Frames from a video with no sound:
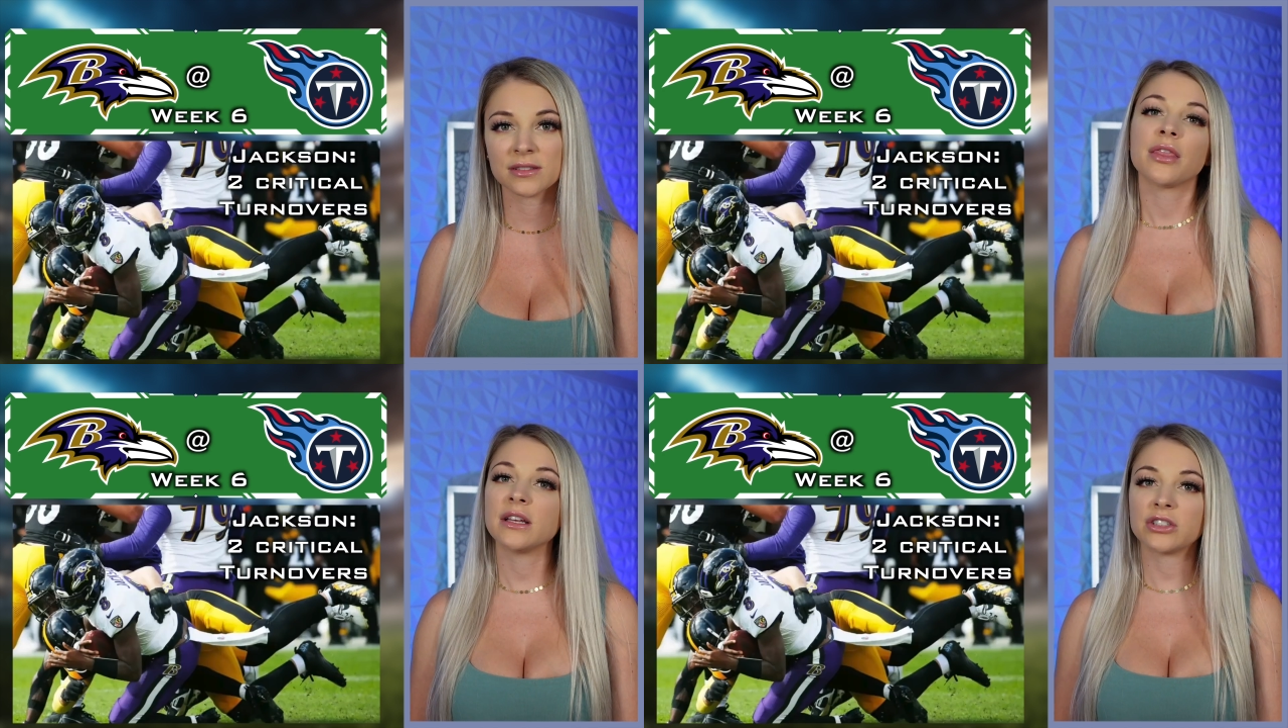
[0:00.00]

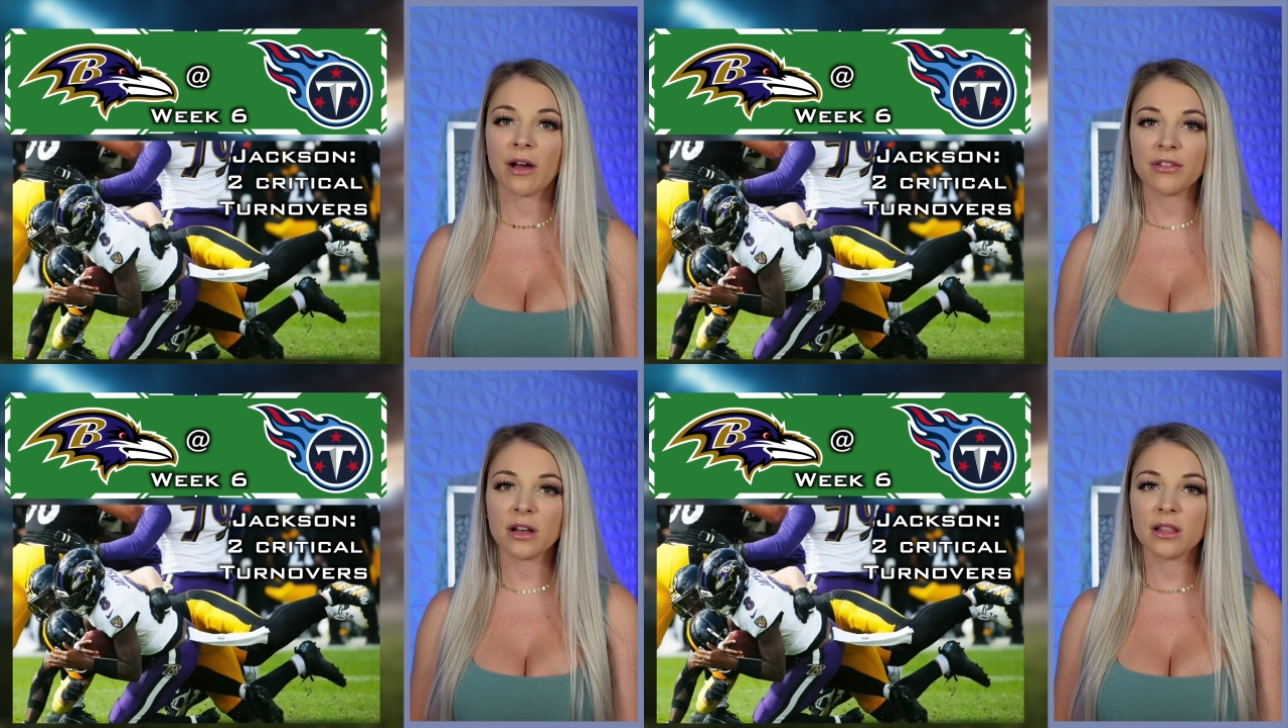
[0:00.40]
They
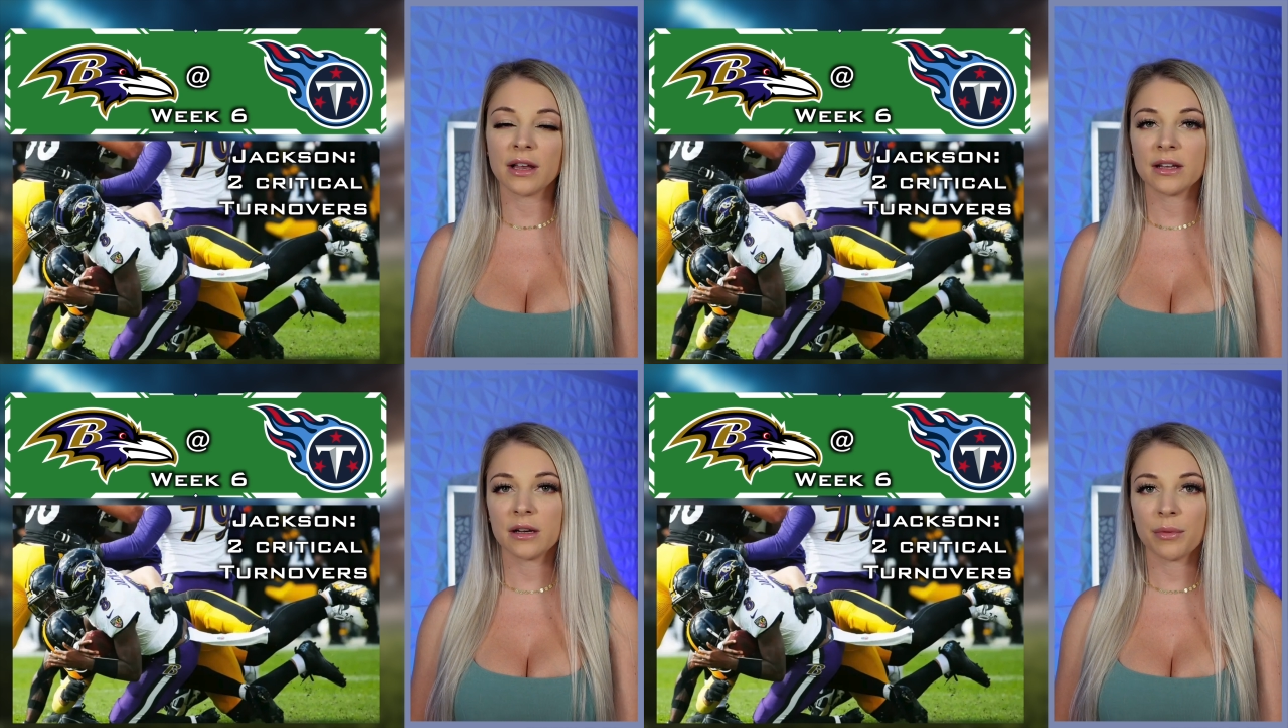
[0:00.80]
traveled to
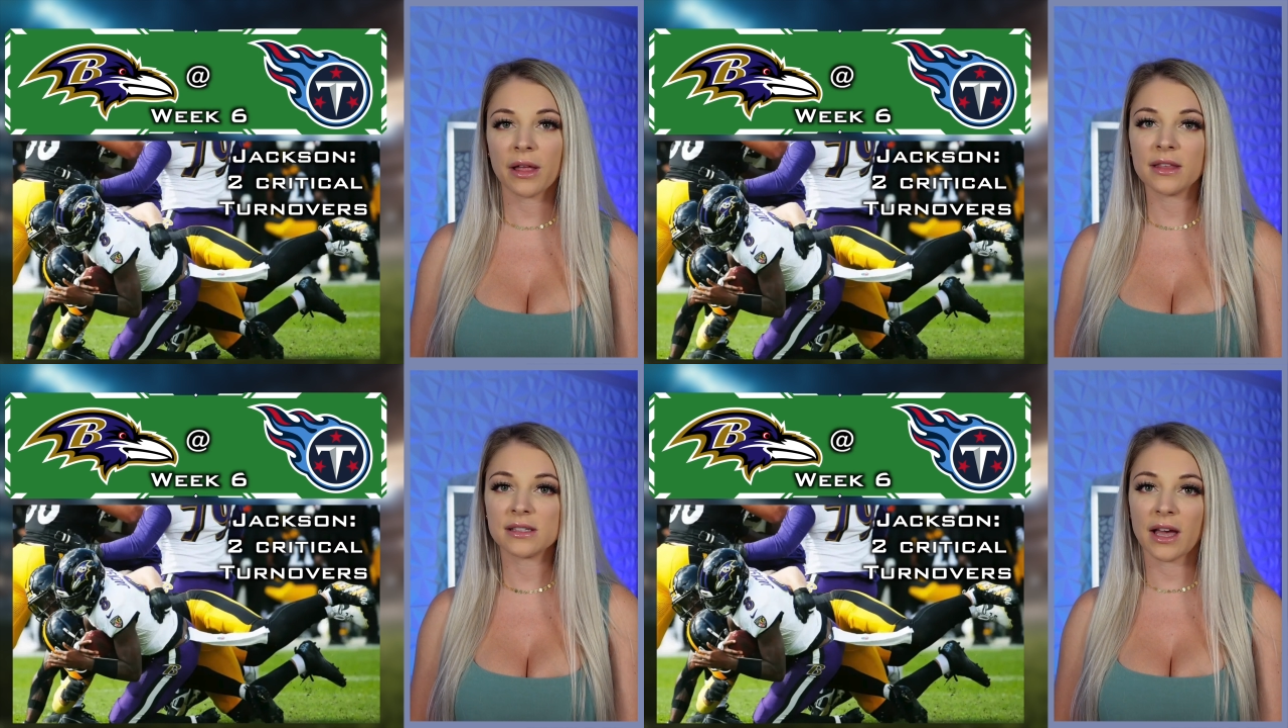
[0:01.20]
London to play
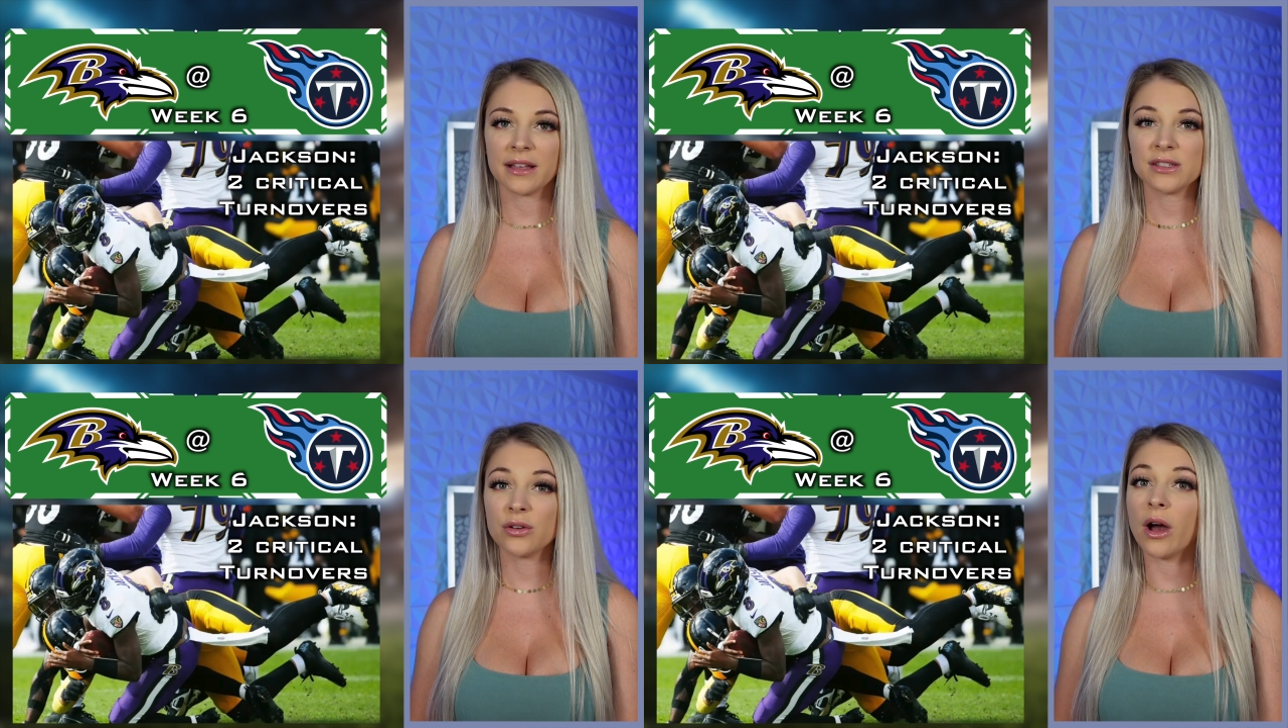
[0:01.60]
the
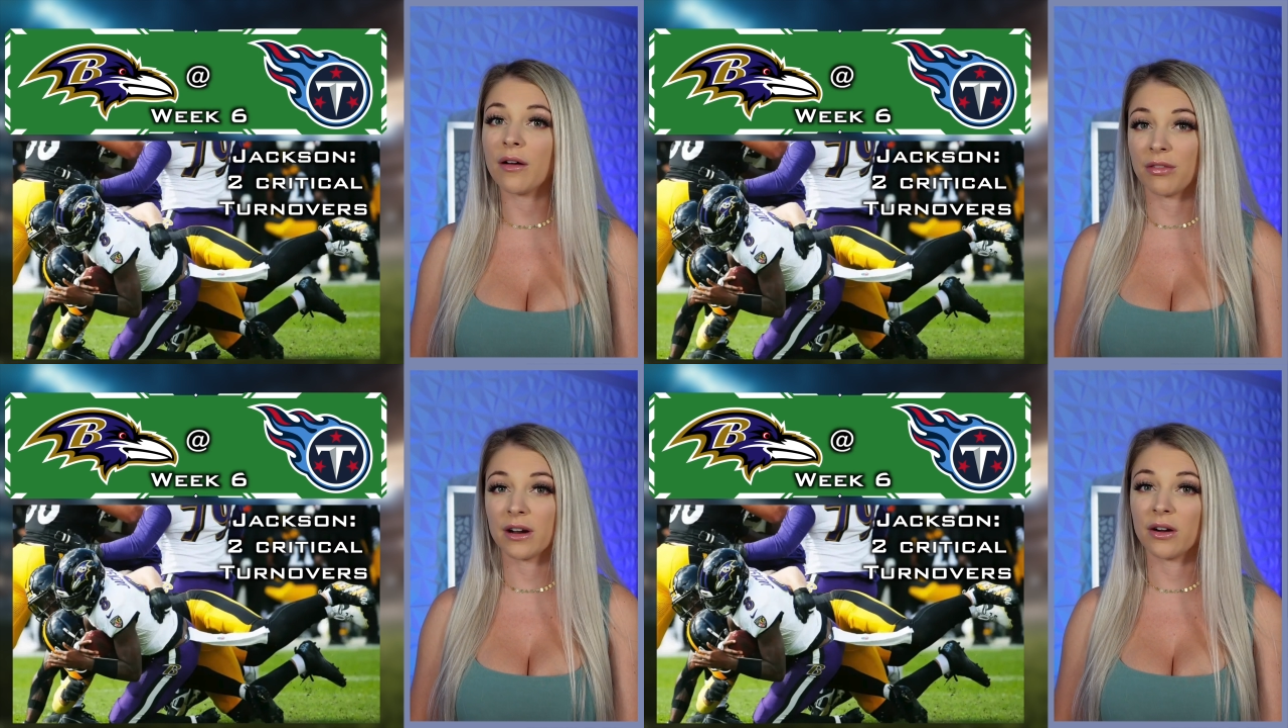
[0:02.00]
Titans, who
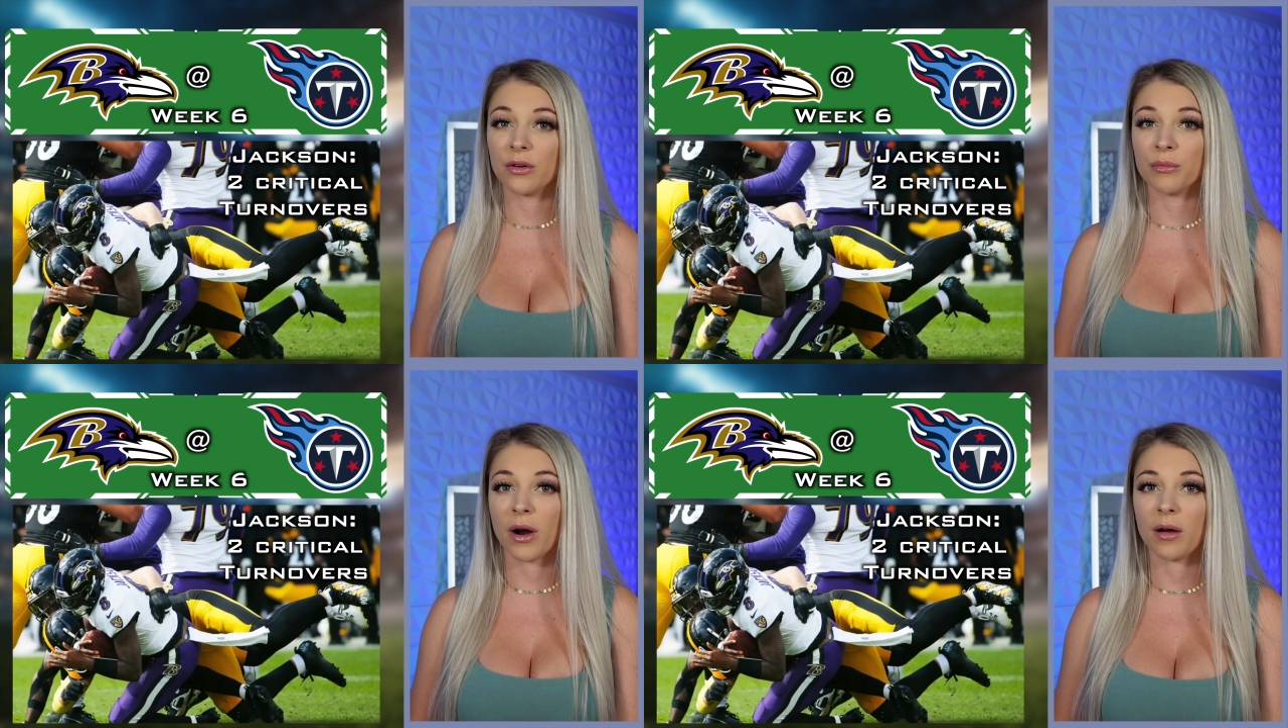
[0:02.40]
have their
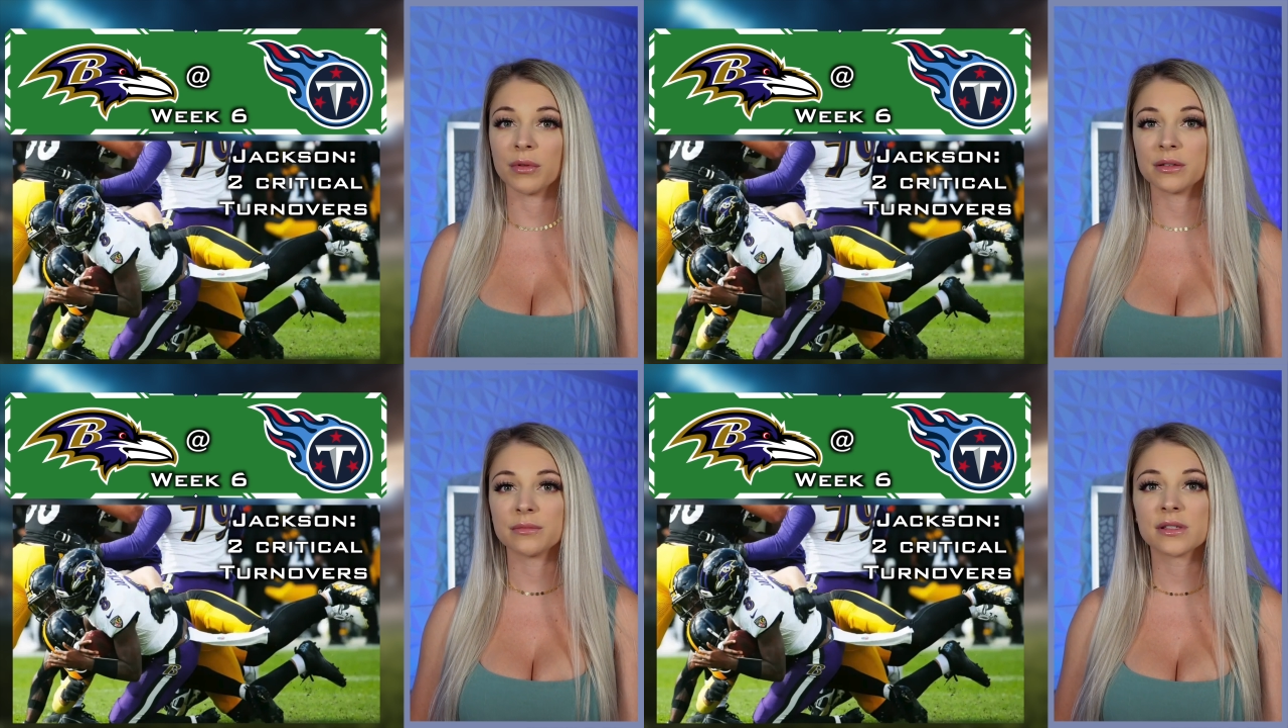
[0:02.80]
own
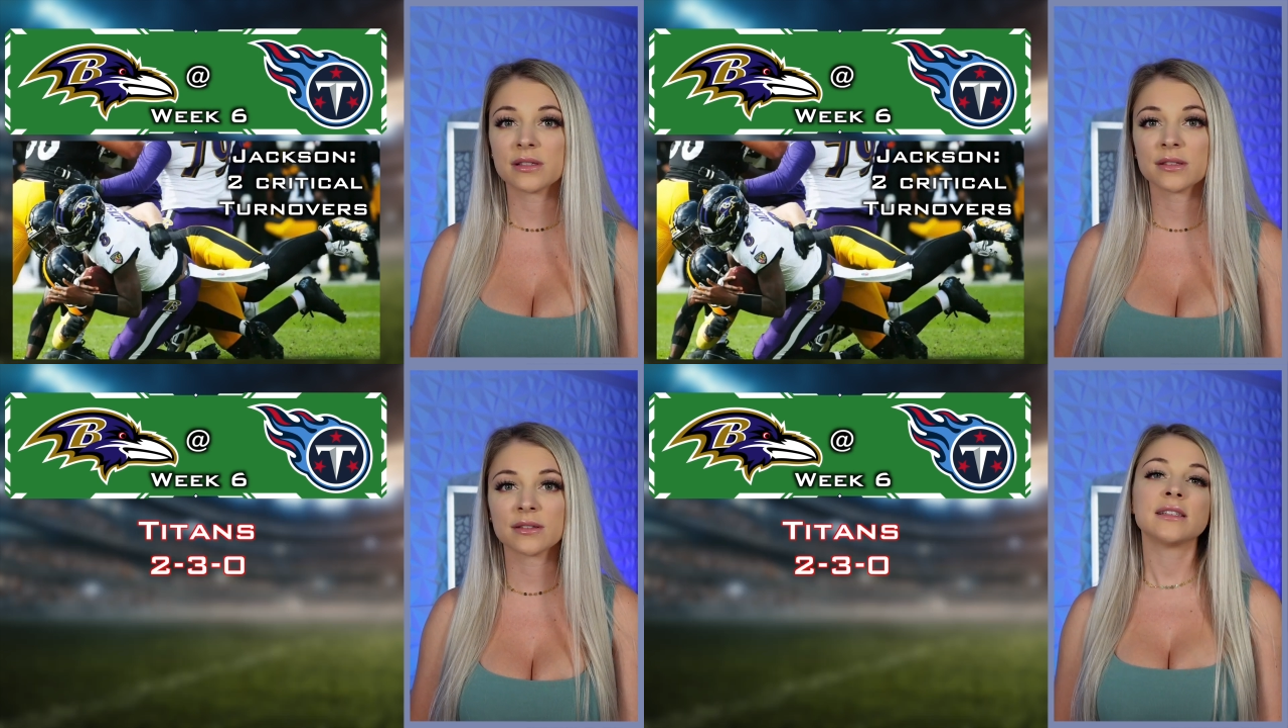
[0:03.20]
problems.